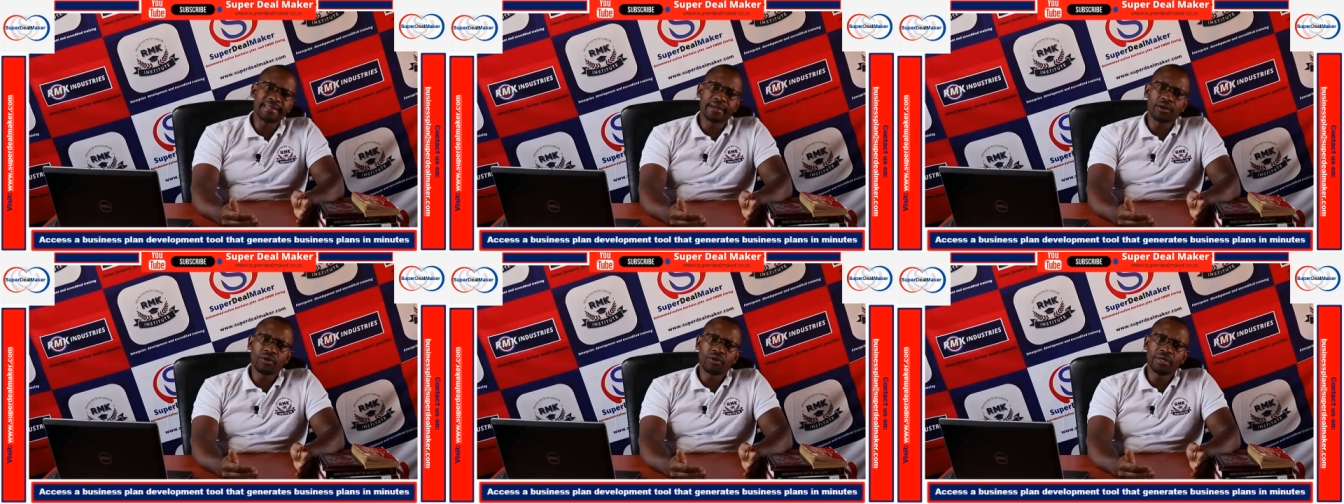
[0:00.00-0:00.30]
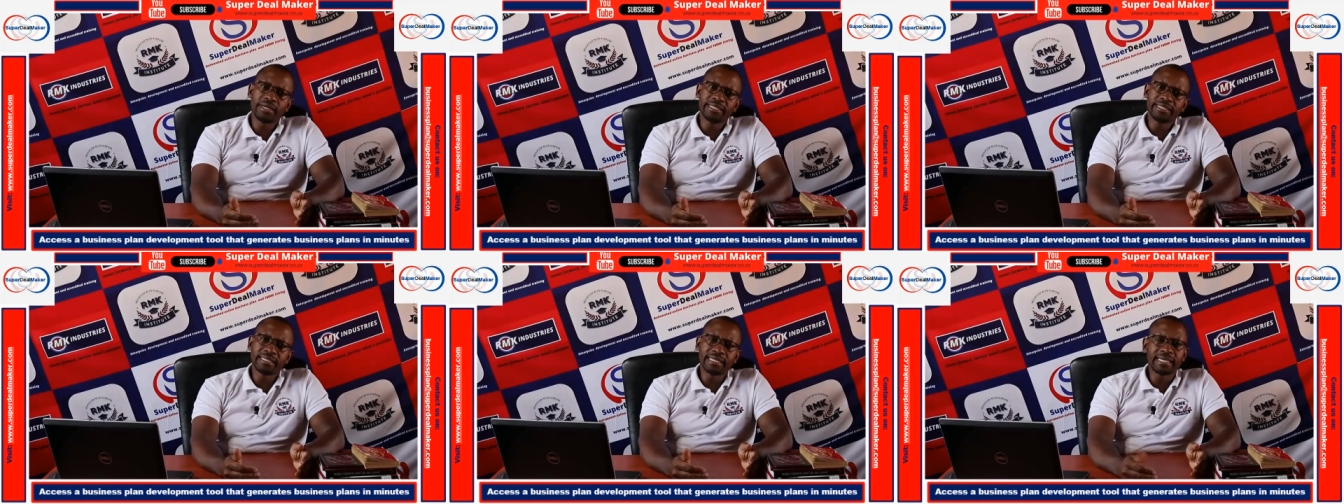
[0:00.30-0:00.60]
they
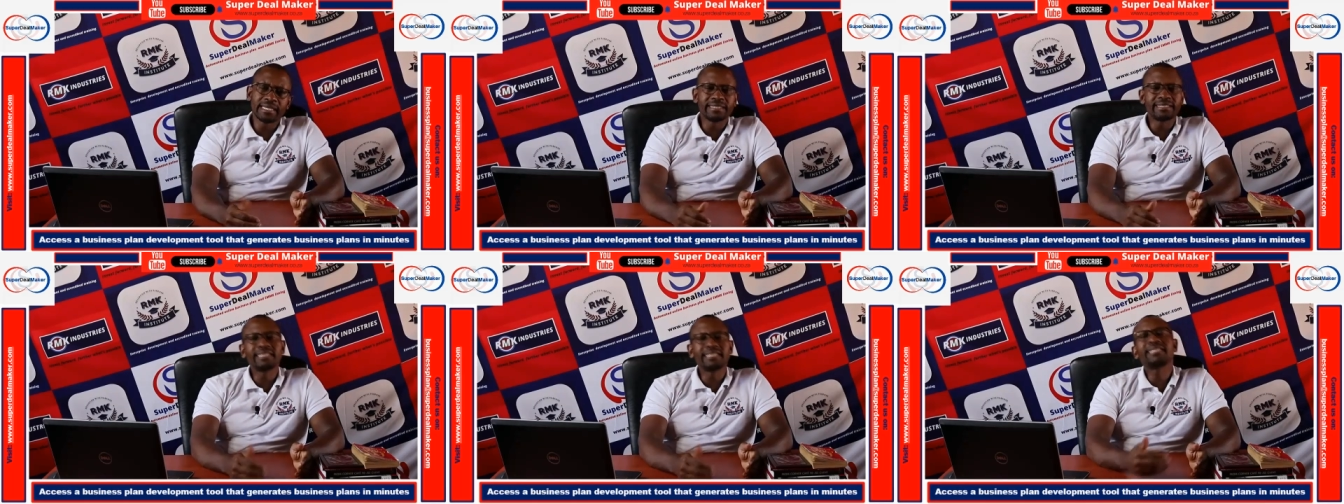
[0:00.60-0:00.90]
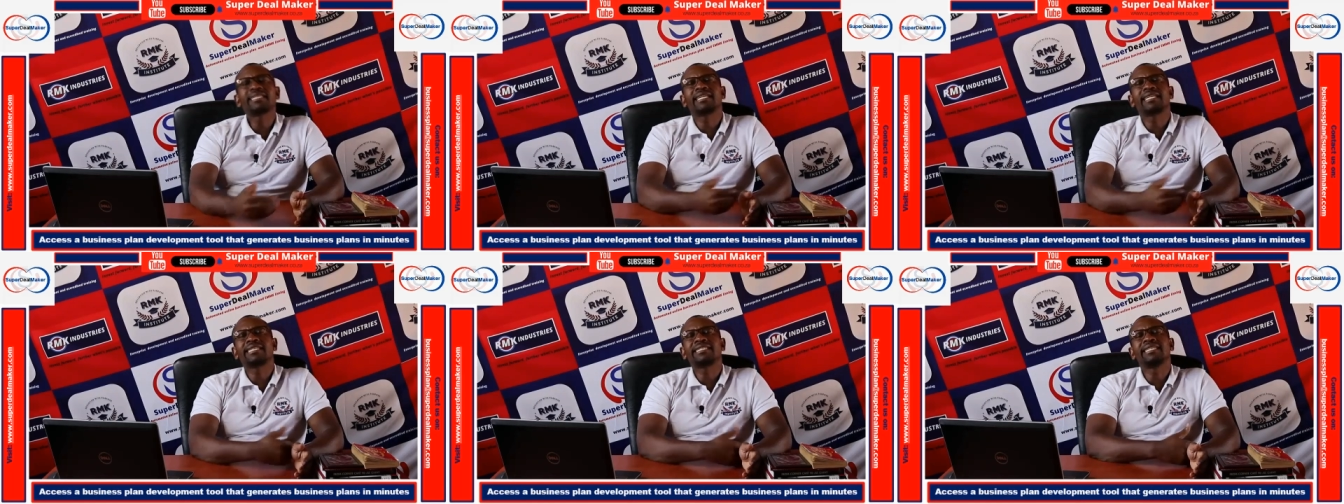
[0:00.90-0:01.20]
call it a uh,
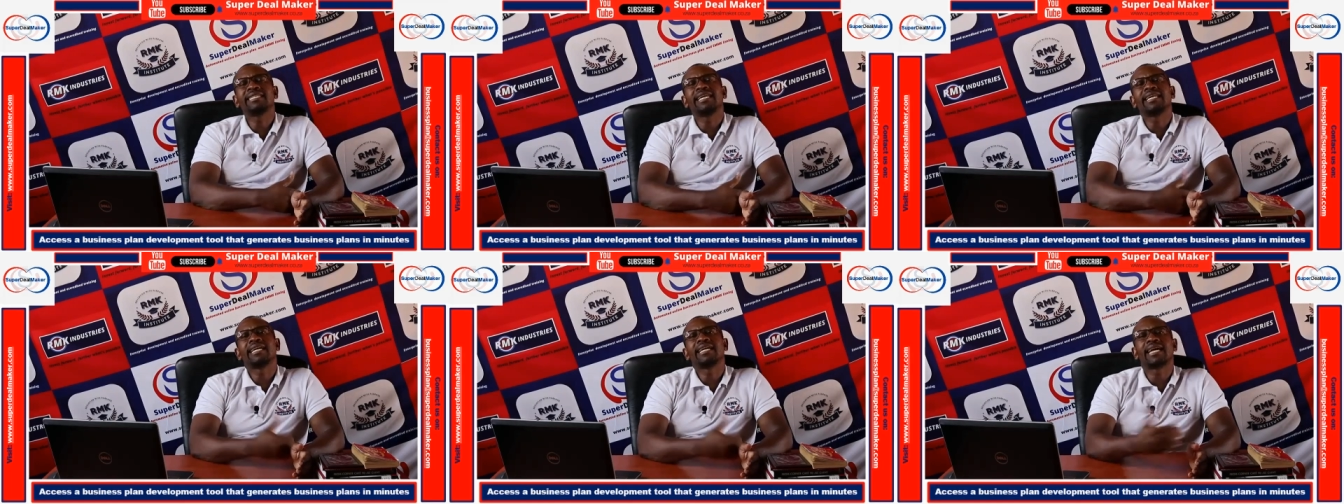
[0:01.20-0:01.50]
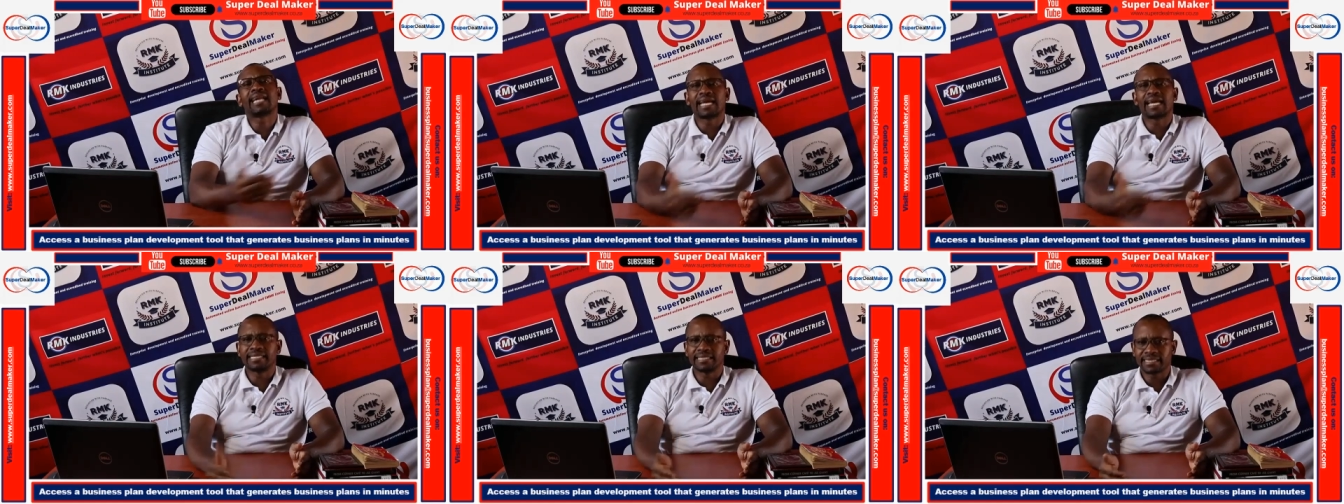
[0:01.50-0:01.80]
discretionary
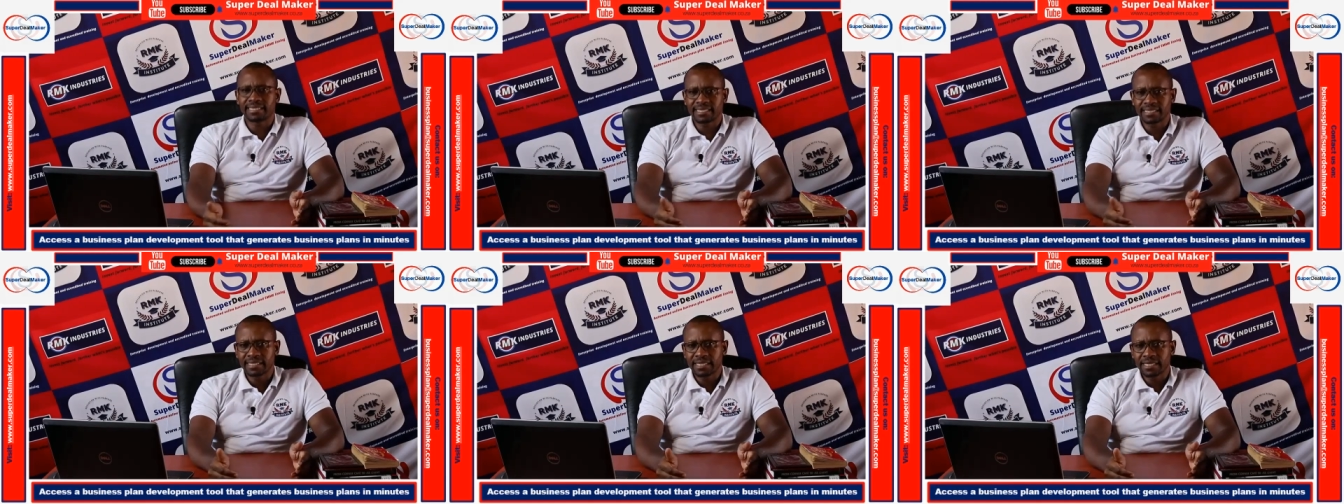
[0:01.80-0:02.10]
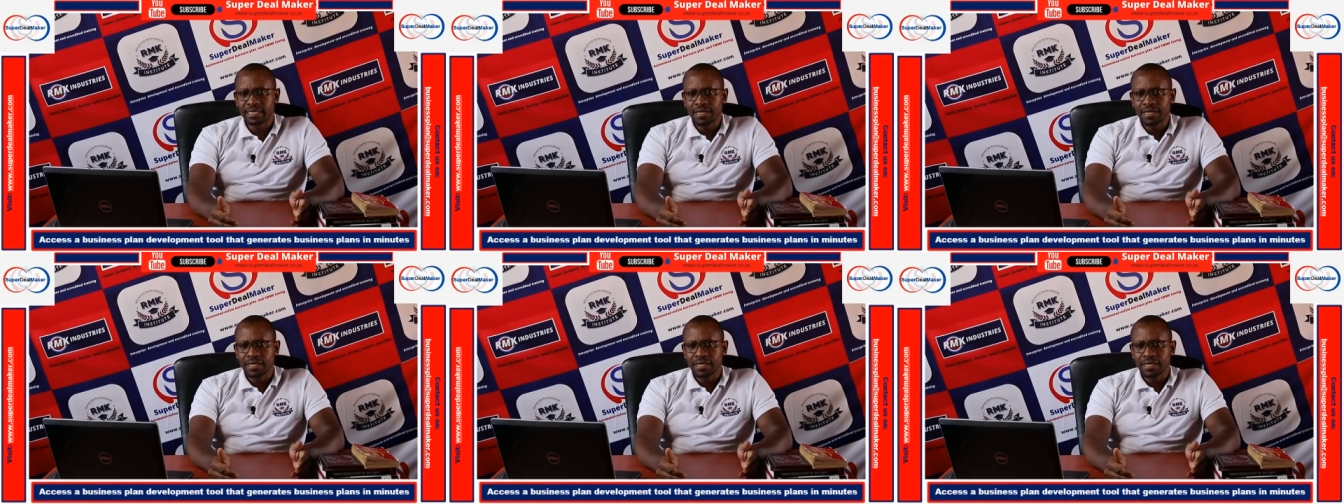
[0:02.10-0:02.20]
grants,